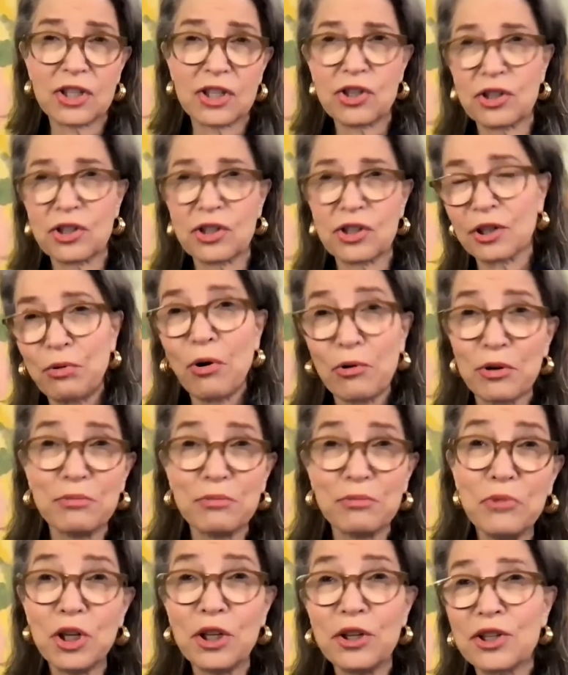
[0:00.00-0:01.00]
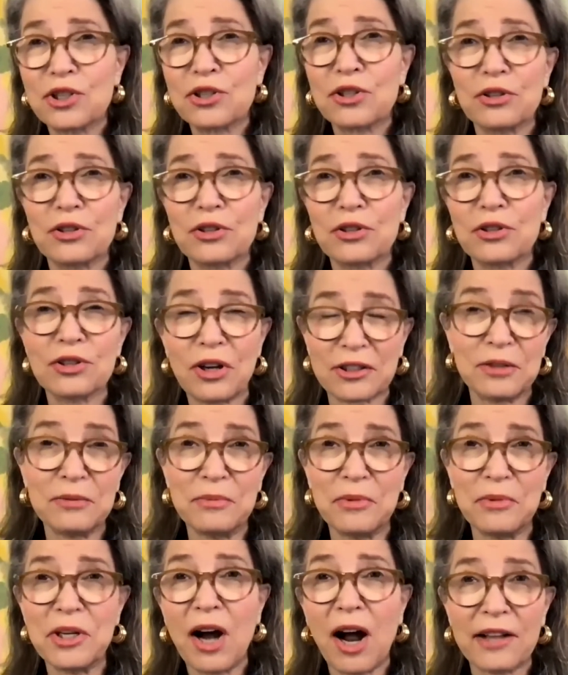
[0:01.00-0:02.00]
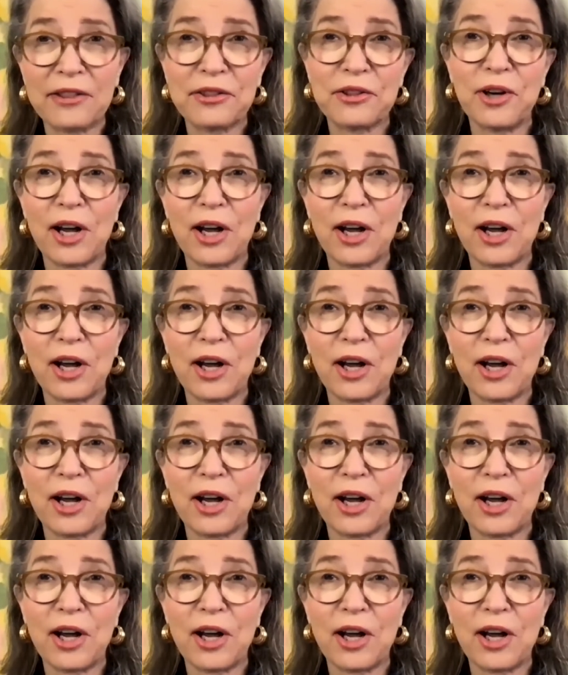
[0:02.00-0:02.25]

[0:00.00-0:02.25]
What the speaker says: oh, they should have quoted me, they should have talked to me,